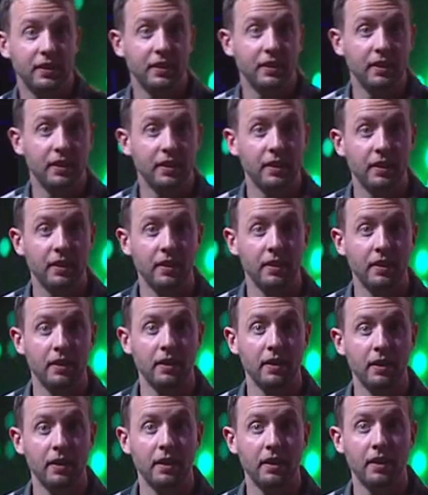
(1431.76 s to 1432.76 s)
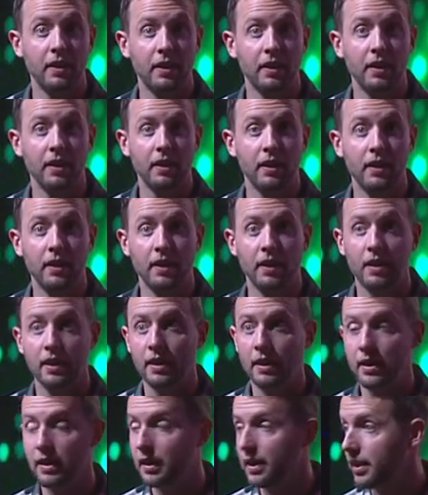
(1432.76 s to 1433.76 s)

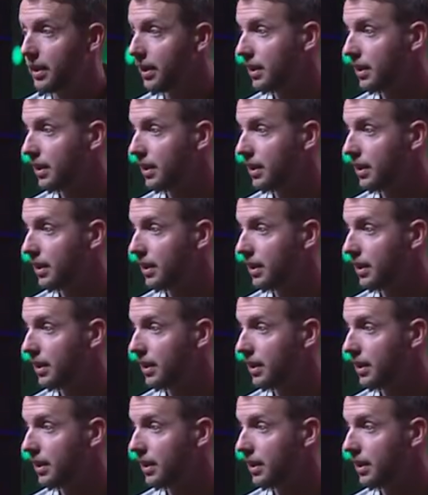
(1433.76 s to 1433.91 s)
(no one is talking)